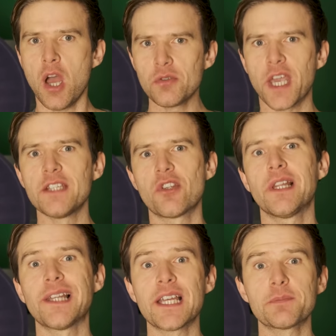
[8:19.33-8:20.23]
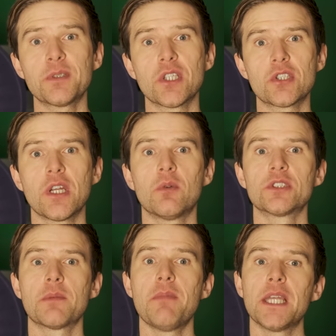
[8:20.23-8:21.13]
Okay, so the last position I
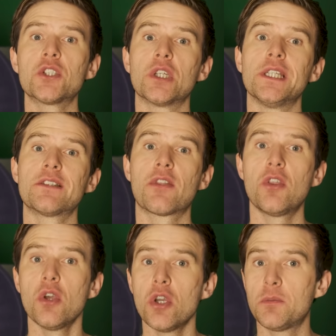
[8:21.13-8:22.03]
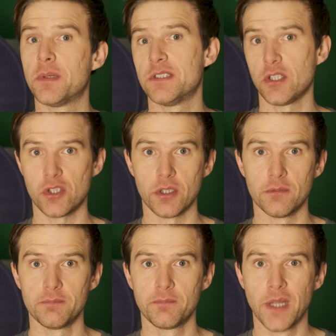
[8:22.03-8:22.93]
want to mention is third
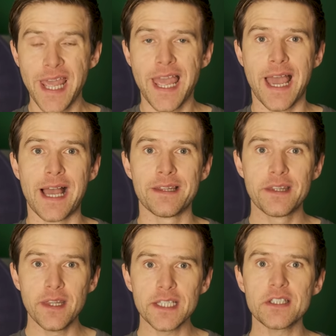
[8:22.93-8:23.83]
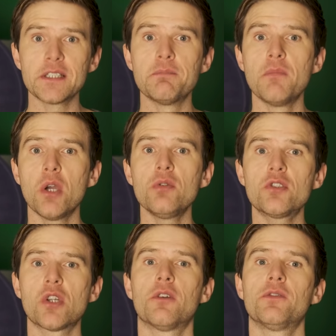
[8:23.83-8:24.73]
position. And this is
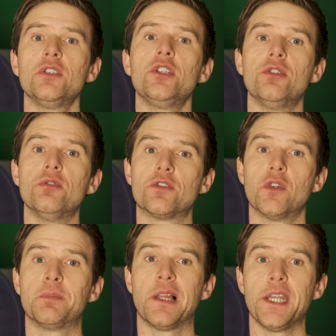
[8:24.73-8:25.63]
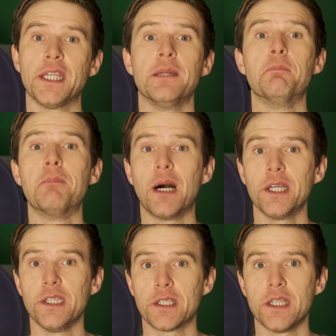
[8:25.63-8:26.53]
most often used for playing in
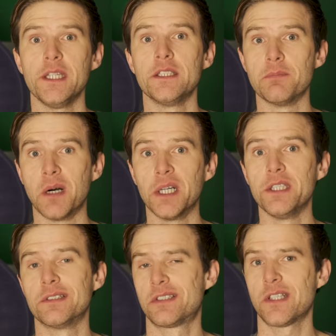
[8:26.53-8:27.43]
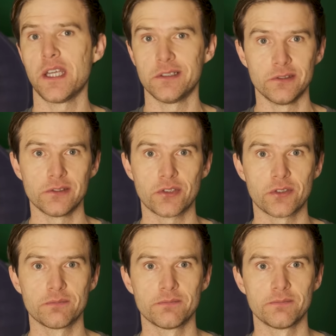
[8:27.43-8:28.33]
minor keys, minor
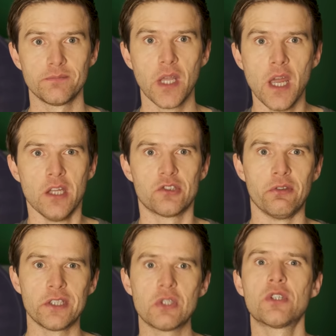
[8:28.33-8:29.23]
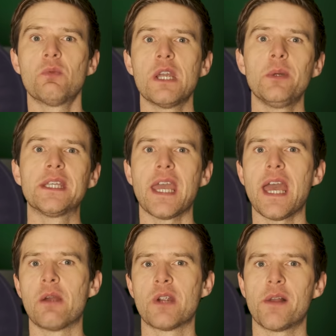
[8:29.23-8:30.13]
scales. So this is the way we
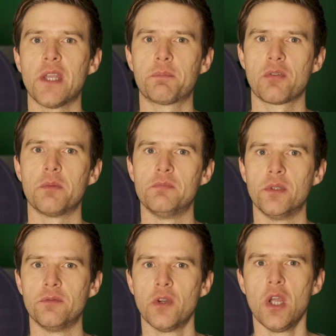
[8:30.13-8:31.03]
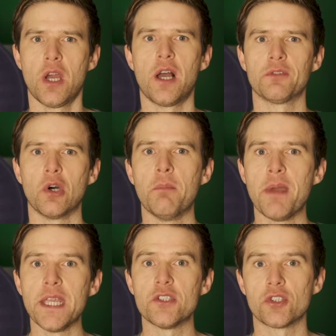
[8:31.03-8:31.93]
get around that problem of, I've got a
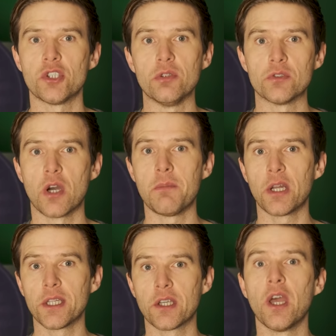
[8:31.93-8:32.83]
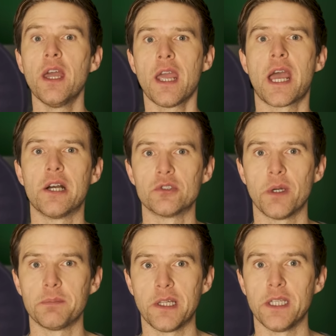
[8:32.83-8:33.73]
major tuned harmonica, how do
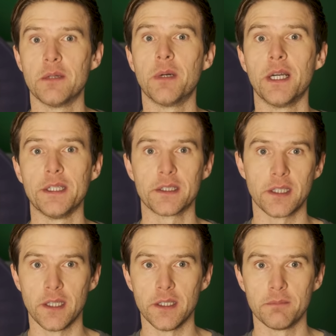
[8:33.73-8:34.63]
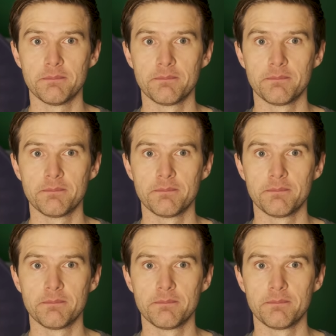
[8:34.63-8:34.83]
I play in a minor key?